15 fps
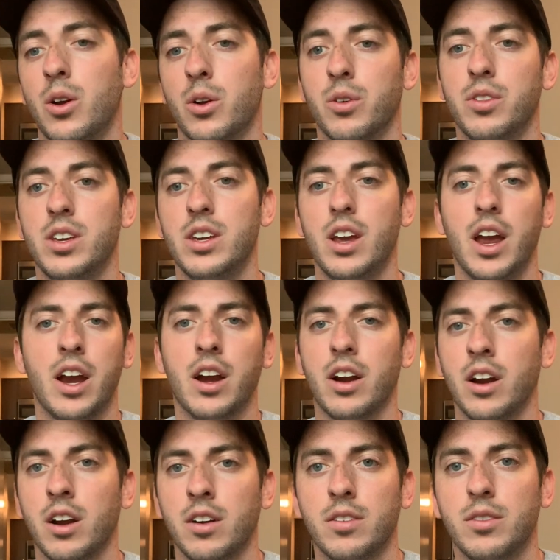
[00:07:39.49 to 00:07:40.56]
or the
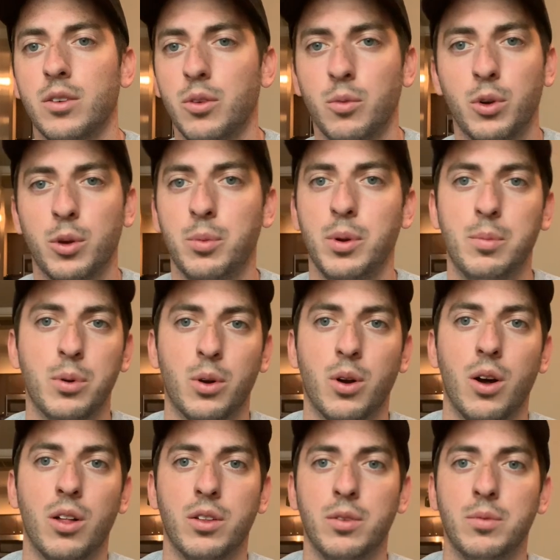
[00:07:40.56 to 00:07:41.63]
air, what do people
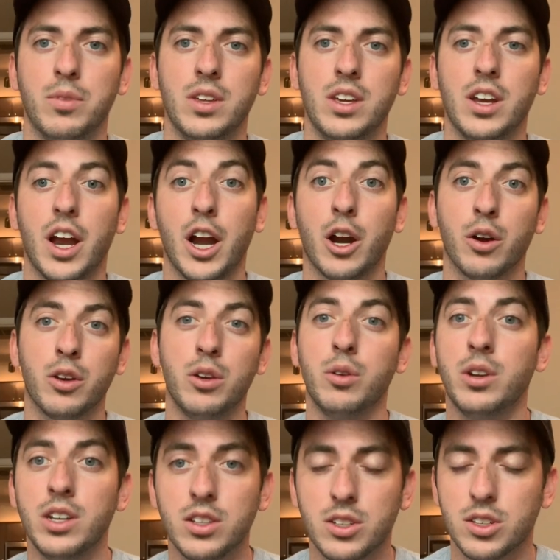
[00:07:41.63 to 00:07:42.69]
call them? The air
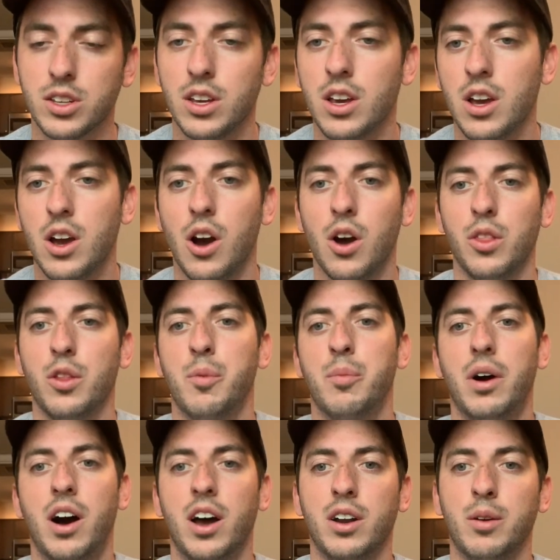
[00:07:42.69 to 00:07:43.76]
units on the
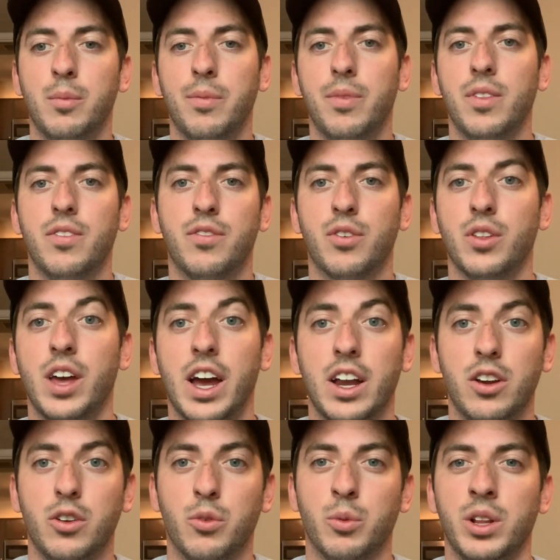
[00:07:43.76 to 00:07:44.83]
bottom for
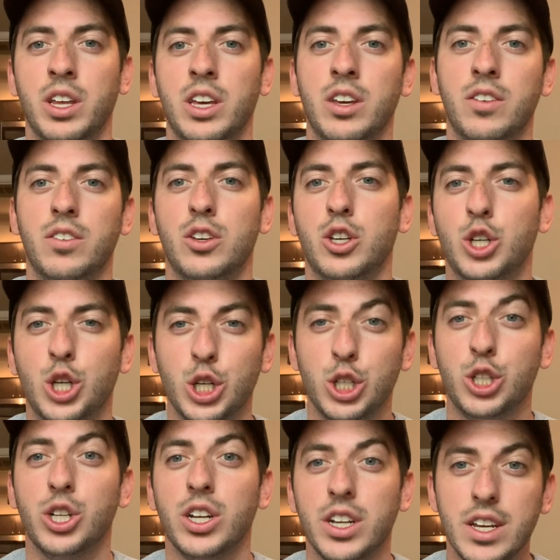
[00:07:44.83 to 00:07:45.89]
that really
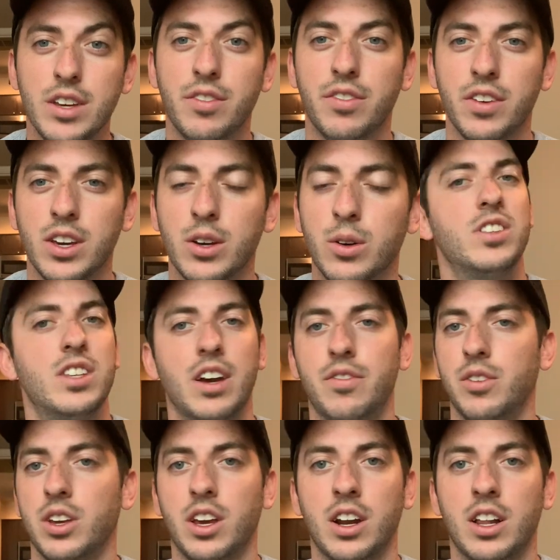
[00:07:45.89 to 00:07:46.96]
cushiony feel.
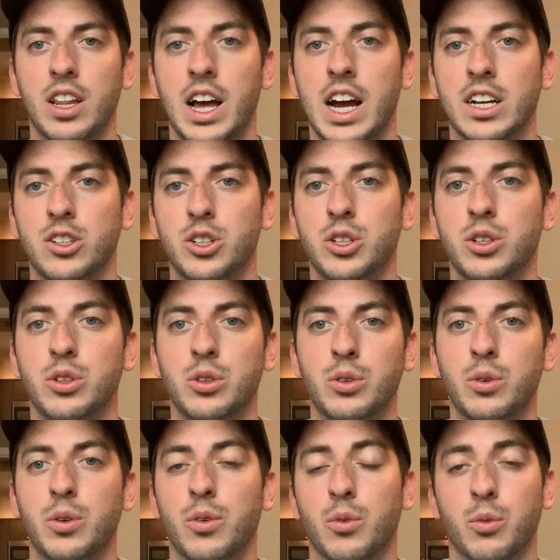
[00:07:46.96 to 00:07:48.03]
Definitely going to last
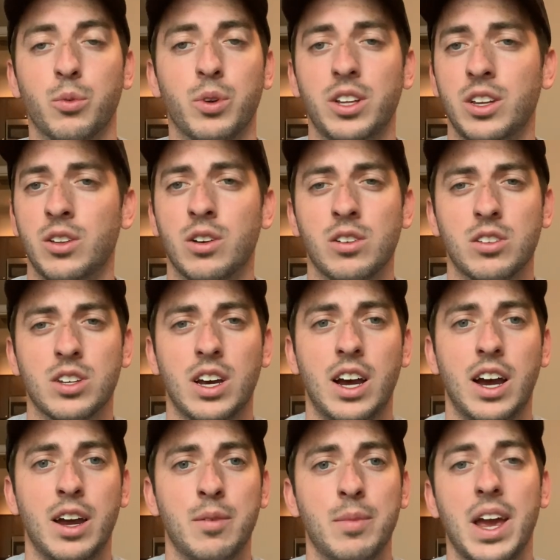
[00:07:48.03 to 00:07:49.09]
you a really long
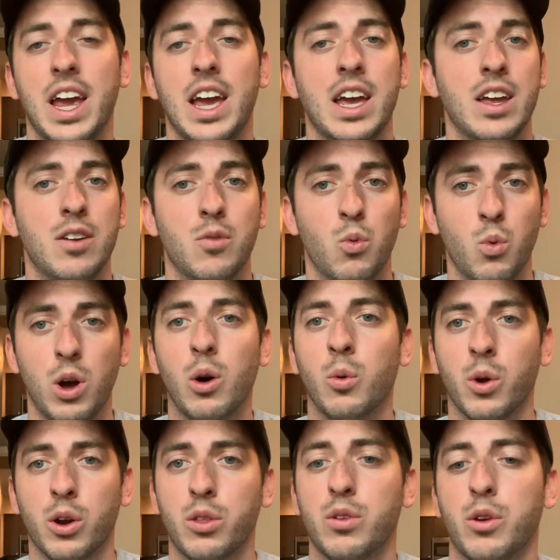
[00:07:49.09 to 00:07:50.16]
time and well
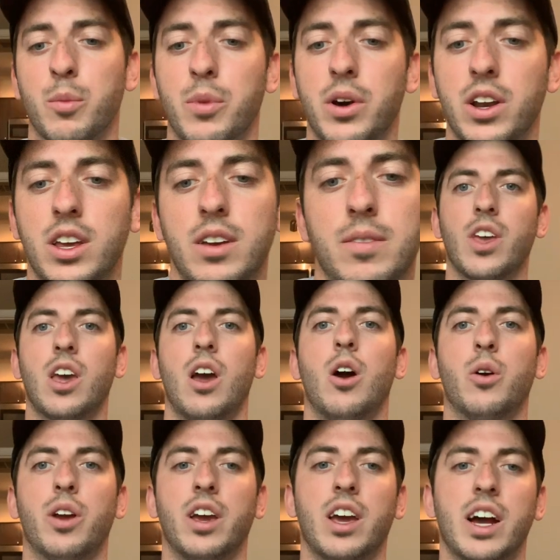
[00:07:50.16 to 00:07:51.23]
worth your money.
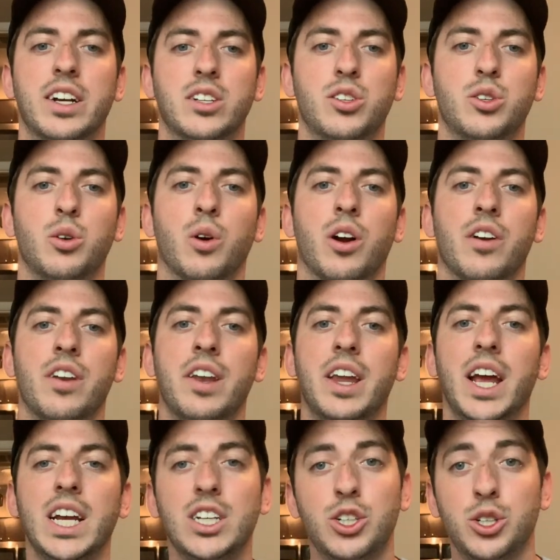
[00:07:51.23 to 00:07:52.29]
Okay guys, so our
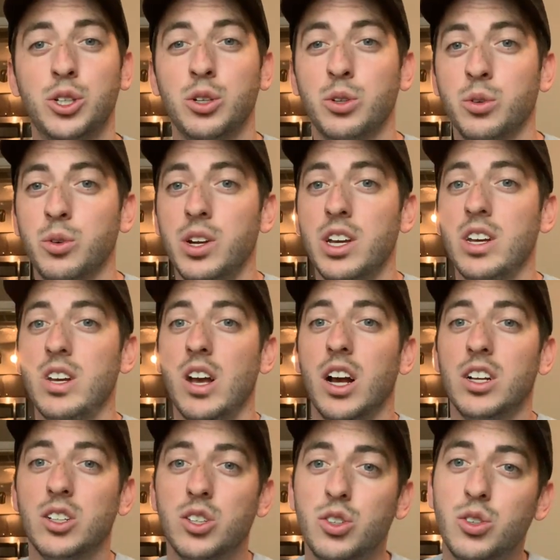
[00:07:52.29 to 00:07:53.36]
next shoe,
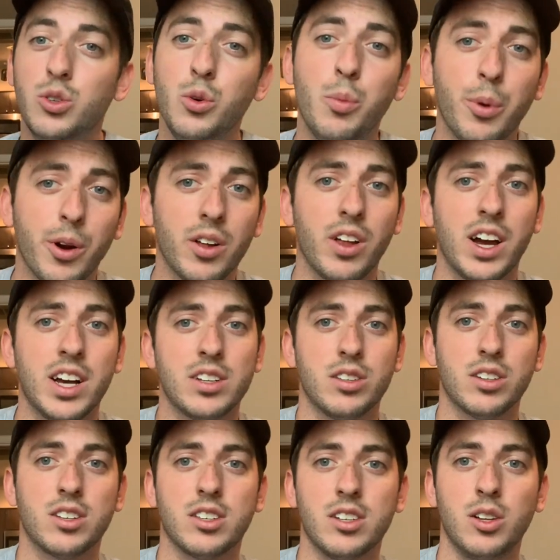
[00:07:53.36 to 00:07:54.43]
super
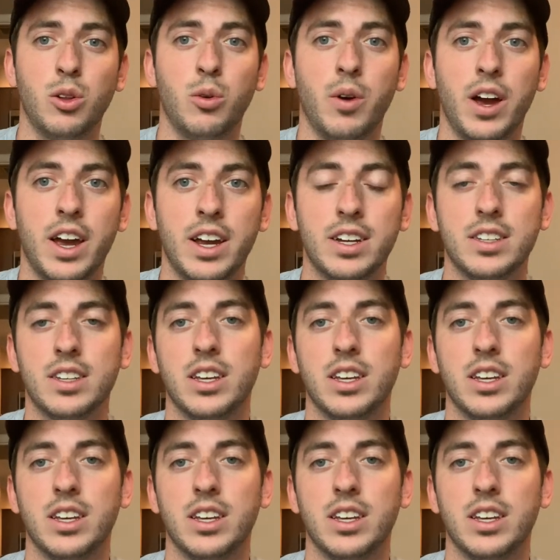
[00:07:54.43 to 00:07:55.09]
classic silhouette,